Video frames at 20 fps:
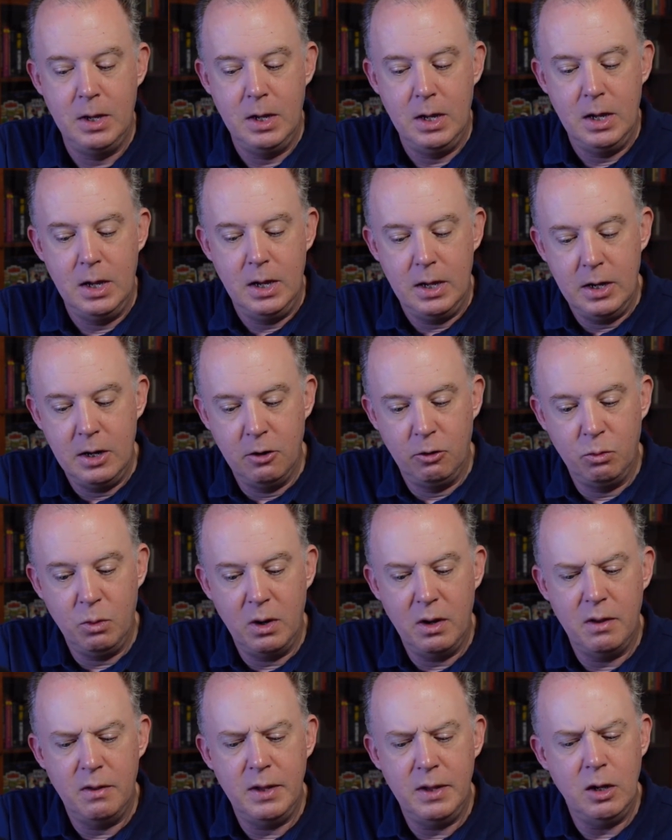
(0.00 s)
Here's one
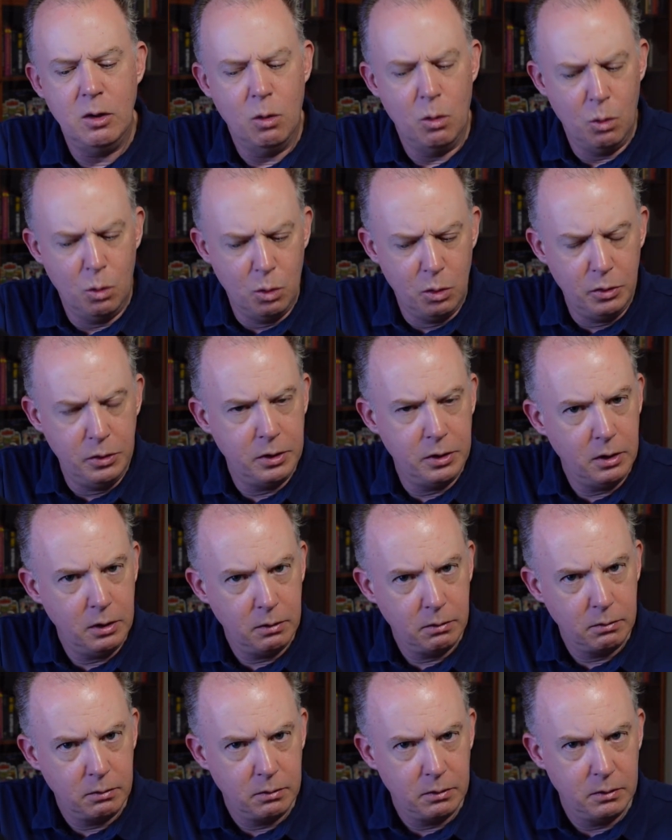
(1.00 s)
of the older
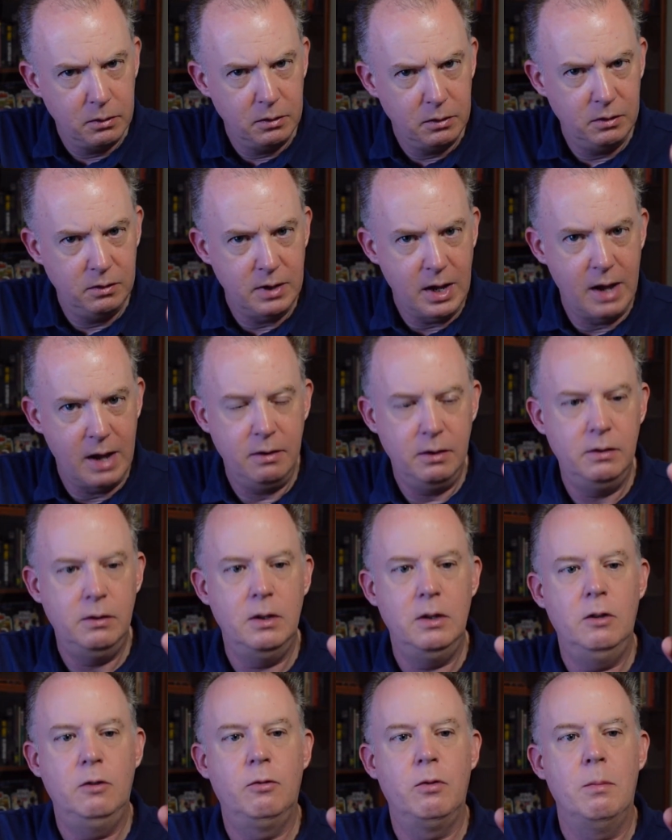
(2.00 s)

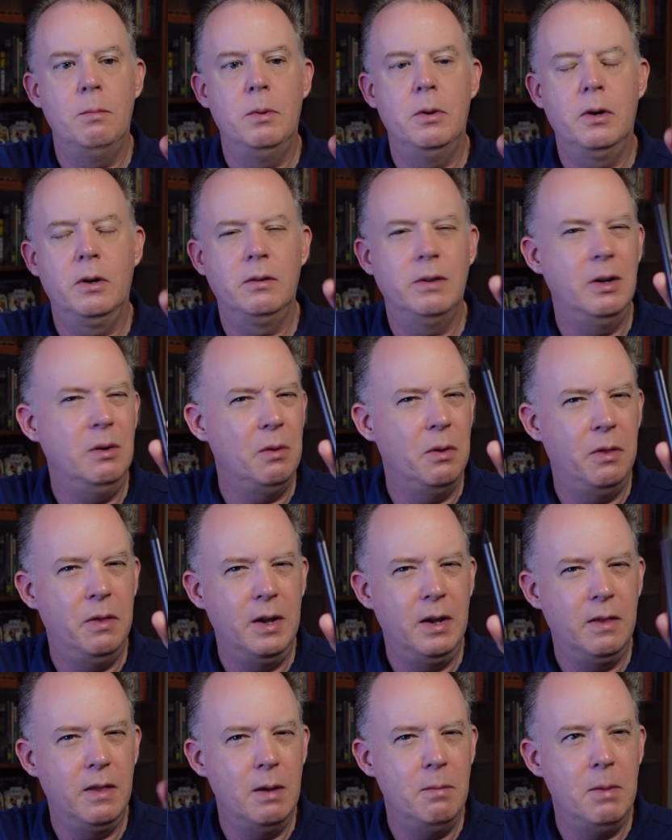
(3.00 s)
styluses from Boox. I don't
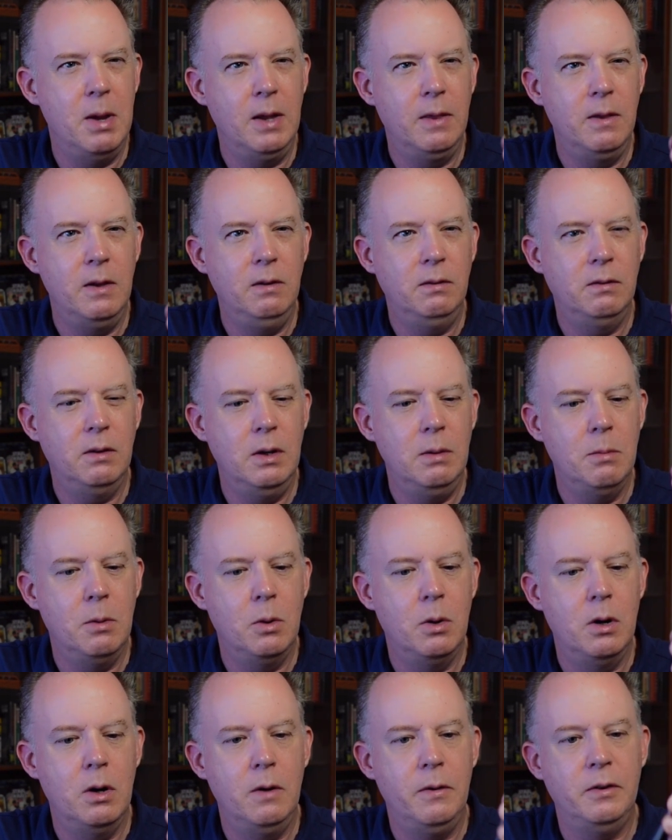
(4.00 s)
think they make these
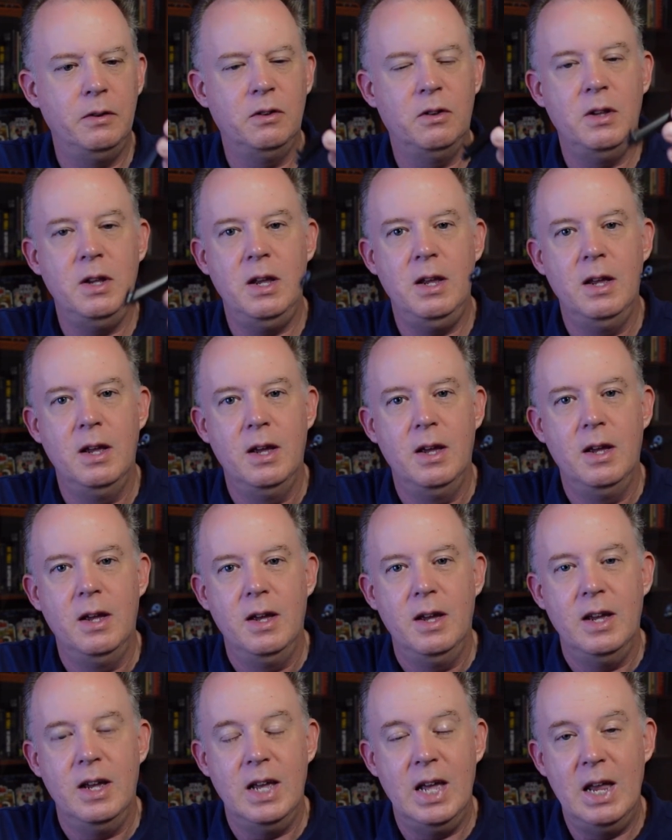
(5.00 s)
anymore. This is the
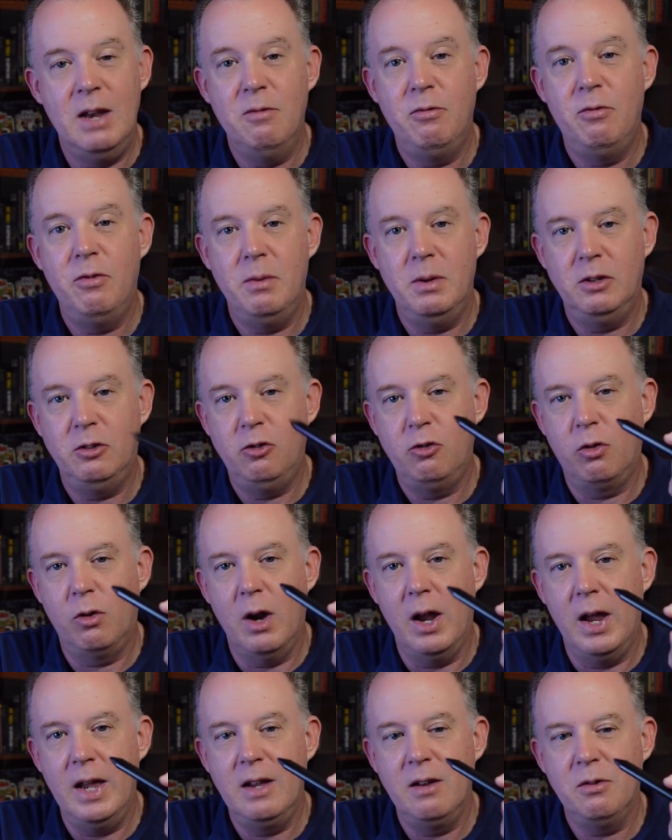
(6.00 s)
infamous
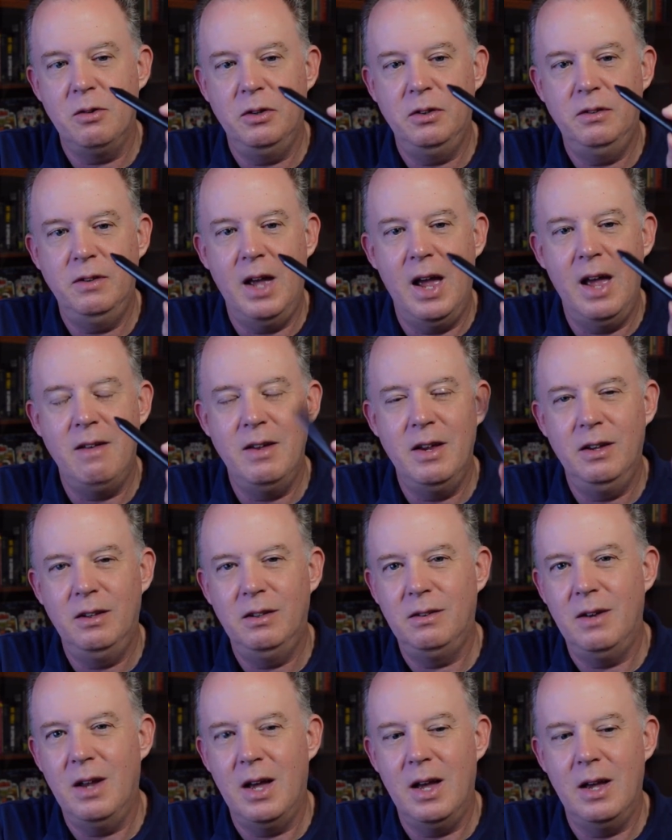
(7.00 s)
triangle
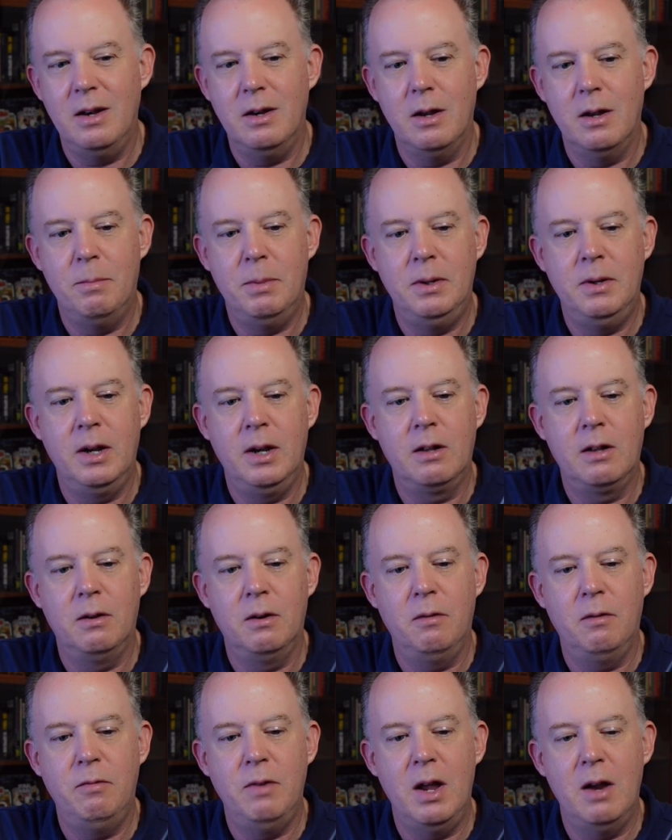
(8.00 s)
stylus, not a particular
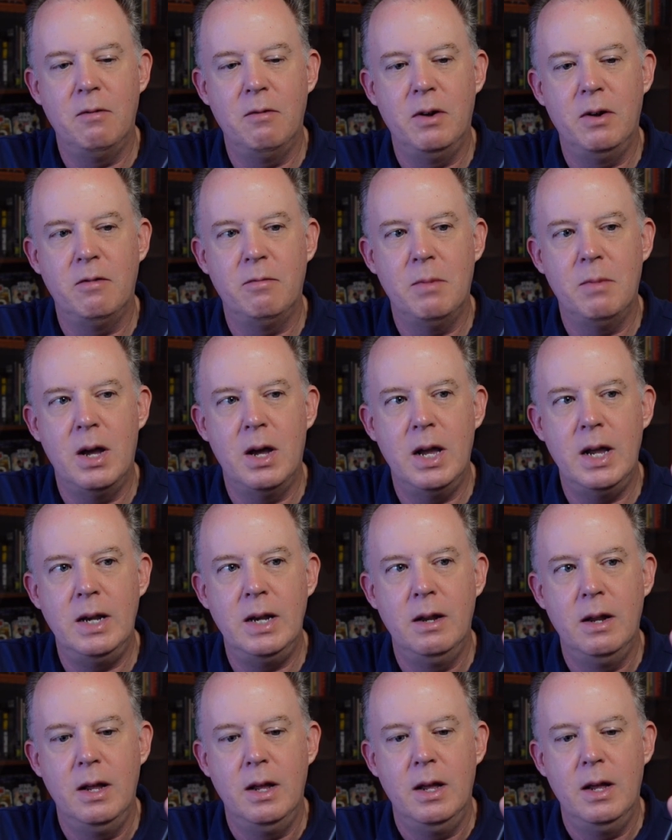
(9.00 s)
favorite of mine.
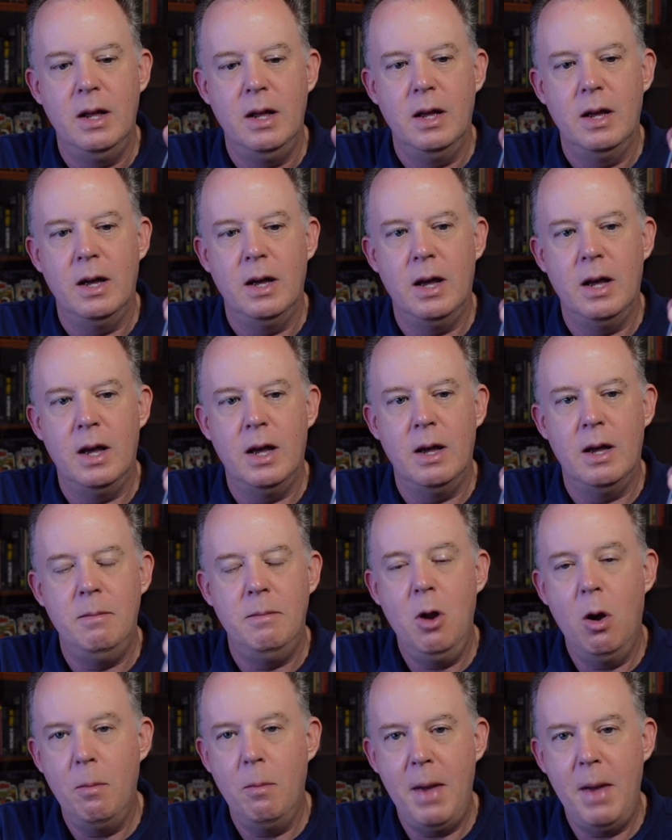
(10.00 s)

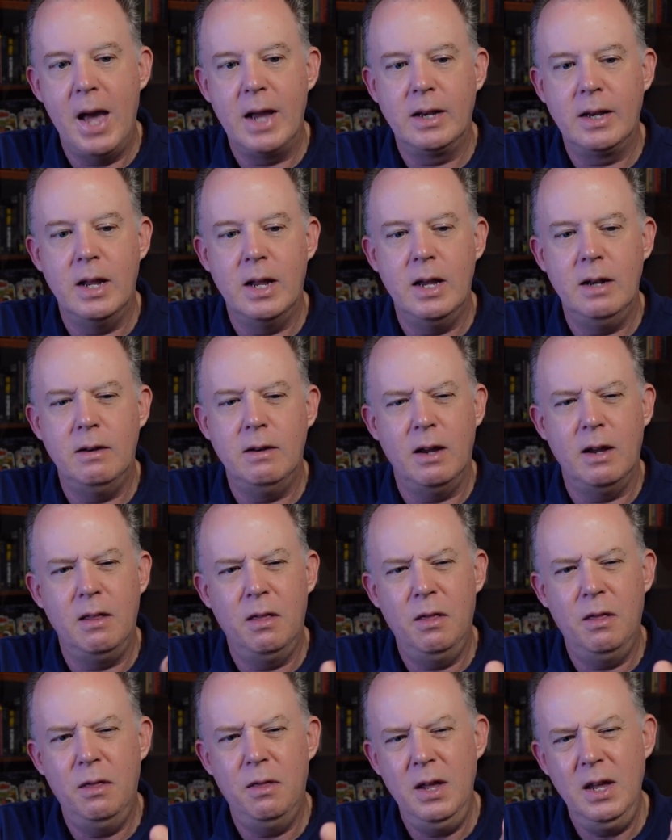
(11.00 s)
No magnet. I
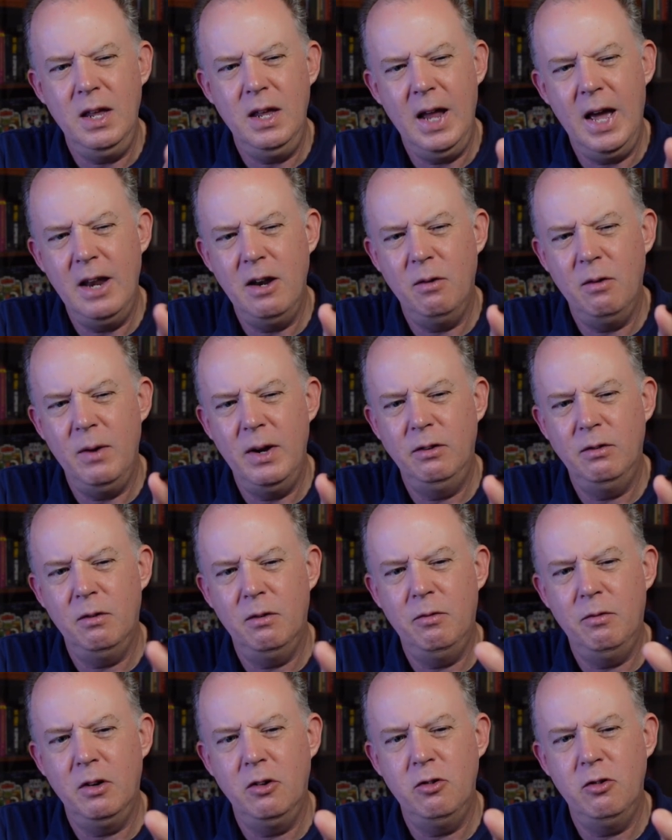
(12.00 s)
think it had eraser
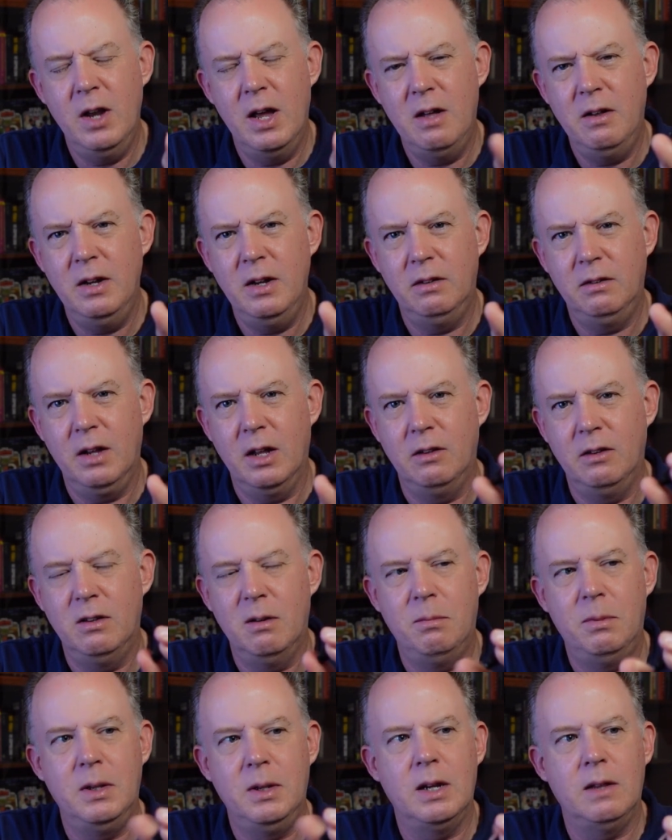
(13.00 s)
functionality. It's got
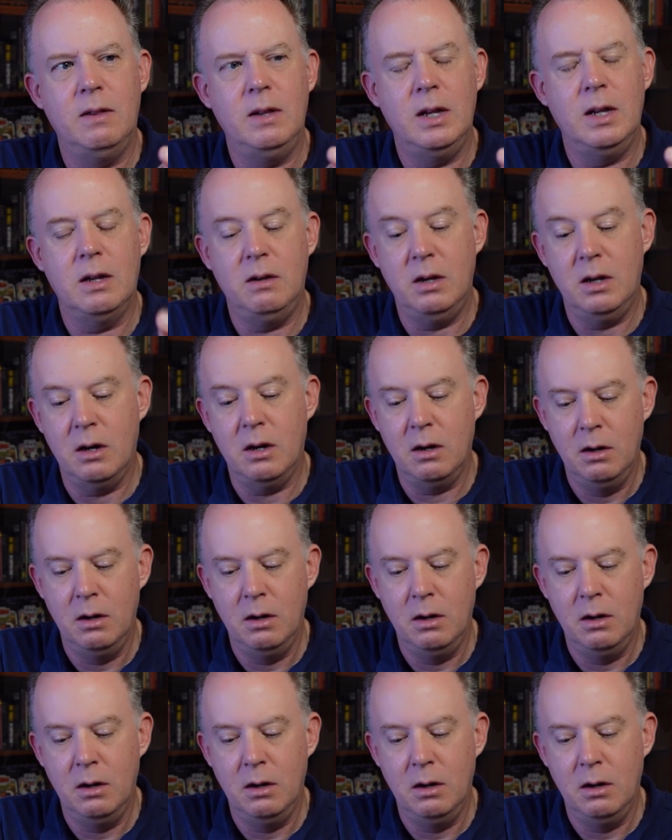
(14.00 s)
something at the end here.